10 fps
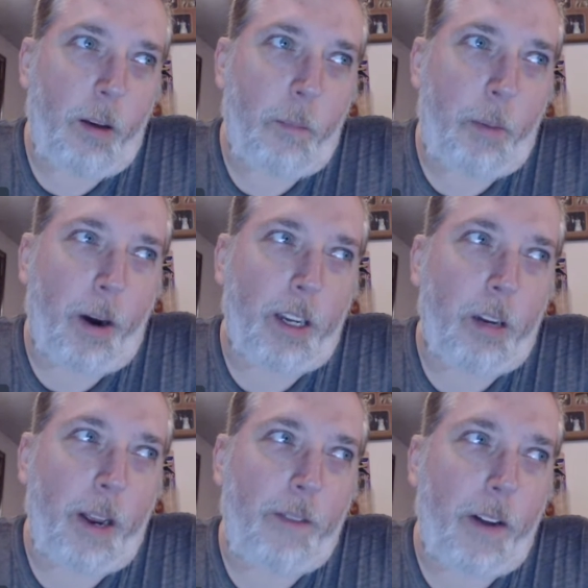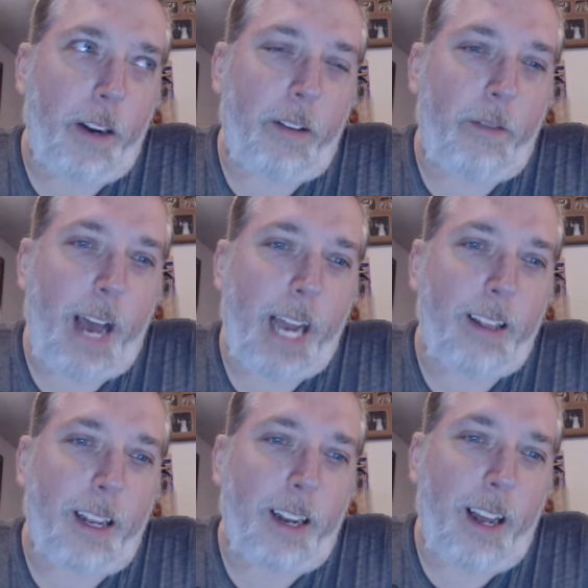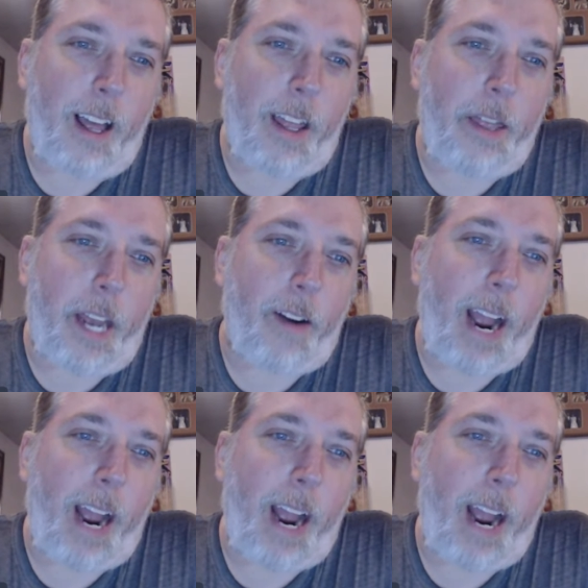but to make fun of the fact that they're